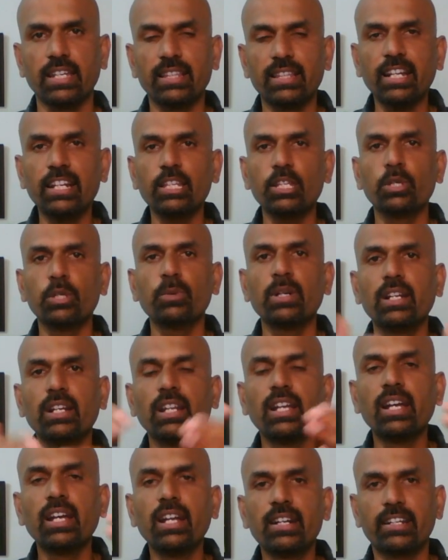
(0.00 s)
then you
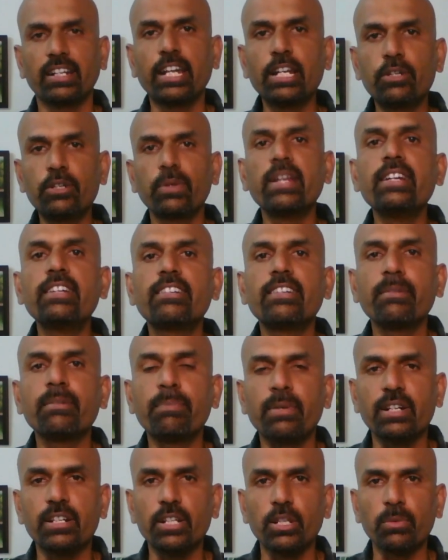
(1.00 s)
will try to
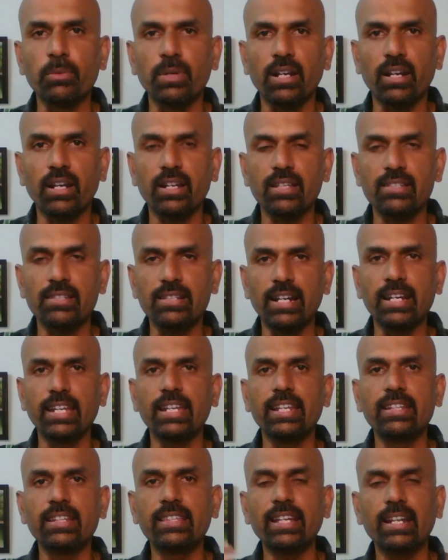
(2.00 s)
interpret your study
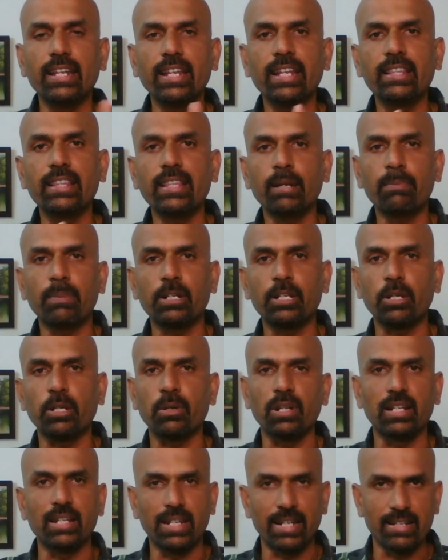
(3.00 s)
in that
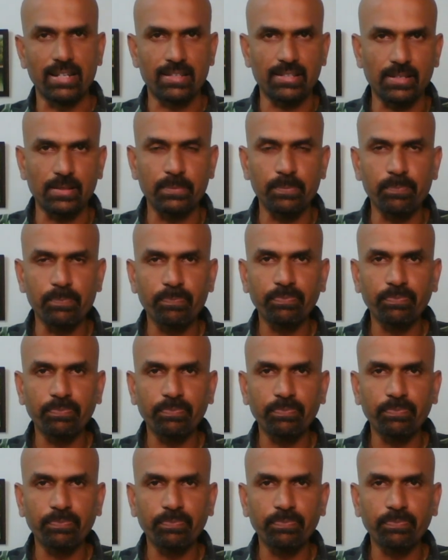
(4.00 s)
particular lens.